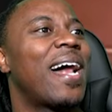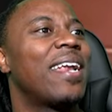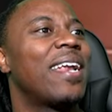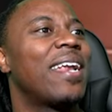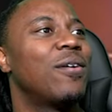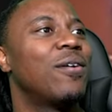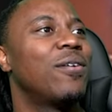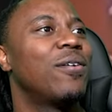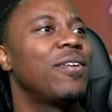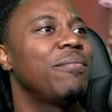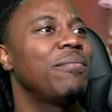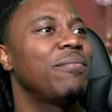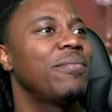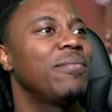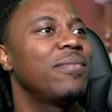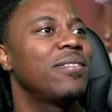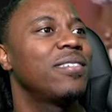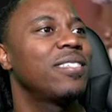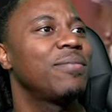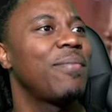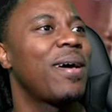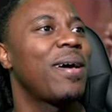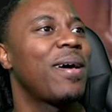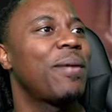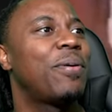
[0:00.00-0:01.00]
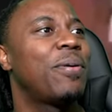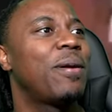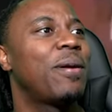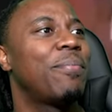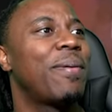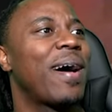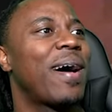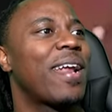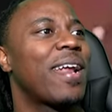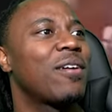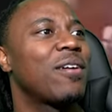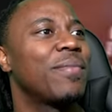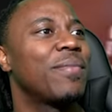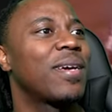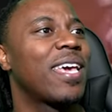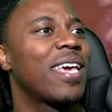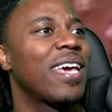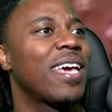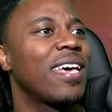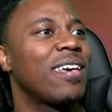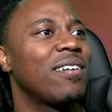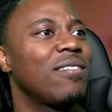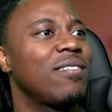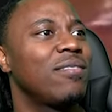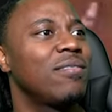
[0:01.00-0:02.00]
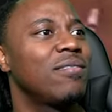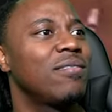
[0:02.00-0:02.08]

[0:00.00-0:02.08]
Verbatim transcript: on him. Somebody put a body on McHale.